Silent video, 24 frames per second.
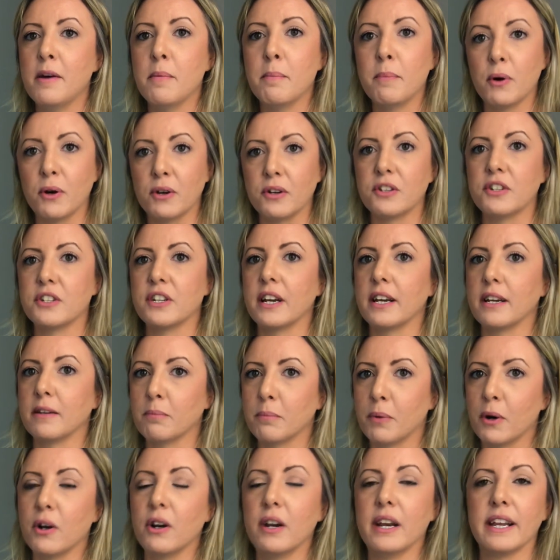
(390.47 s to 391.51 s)
pushing,
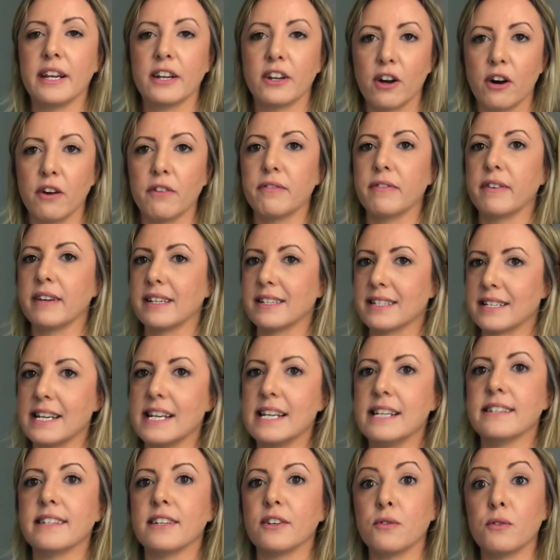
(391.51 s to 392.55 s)
pulling, coughing,
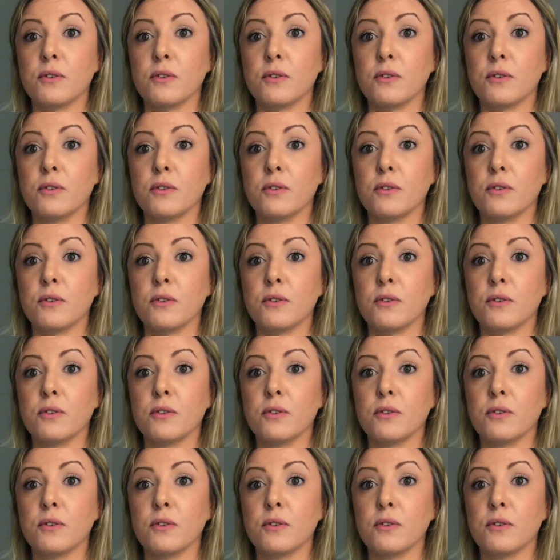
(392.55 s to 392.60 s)
sneezing,